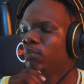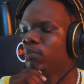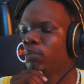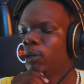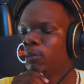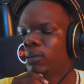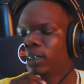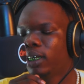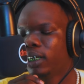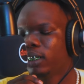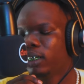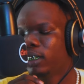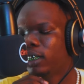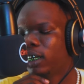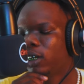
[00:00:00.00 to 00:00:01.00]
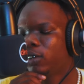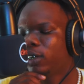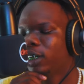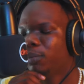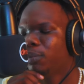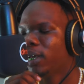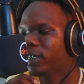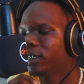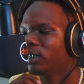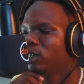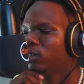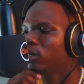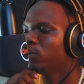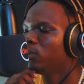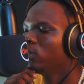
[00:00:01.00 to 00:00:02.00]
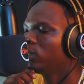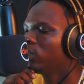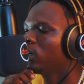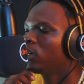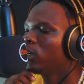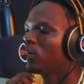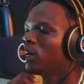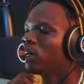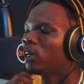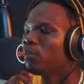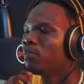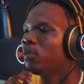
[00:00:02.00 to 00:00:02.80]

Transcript: people that, that are really passionate about music are not are not